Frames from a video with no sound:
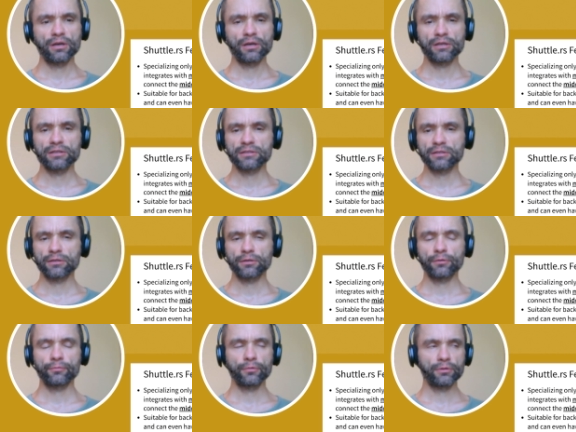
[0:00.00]
as
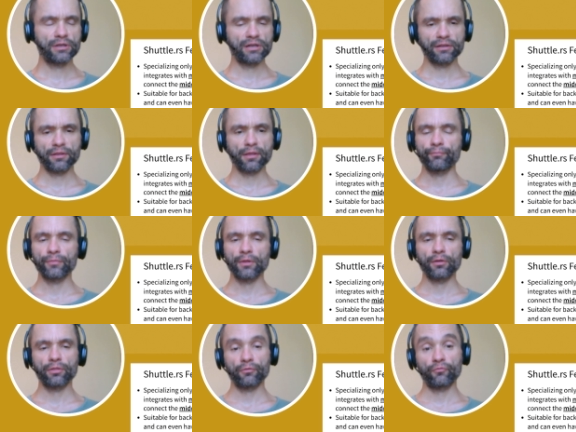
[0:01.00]
uh, there are
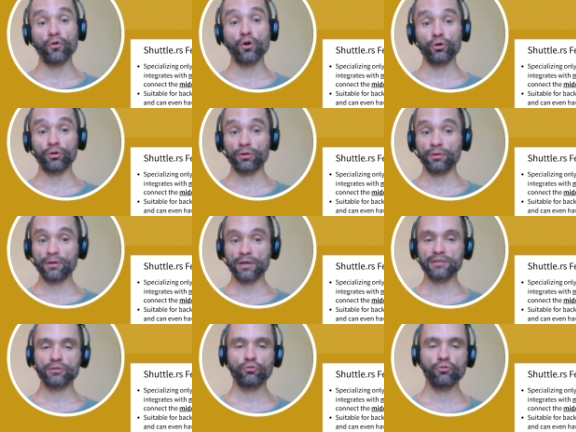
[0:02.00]
four
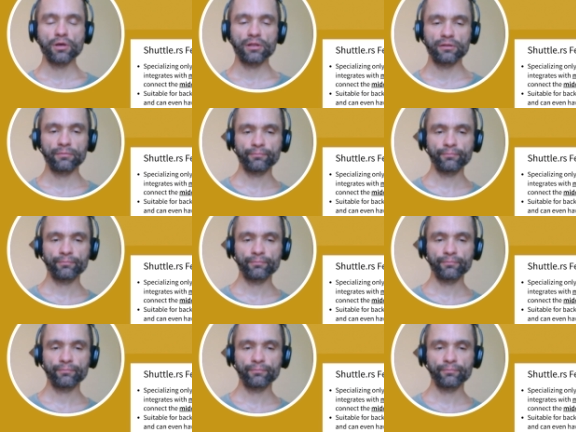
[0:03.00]
S Q L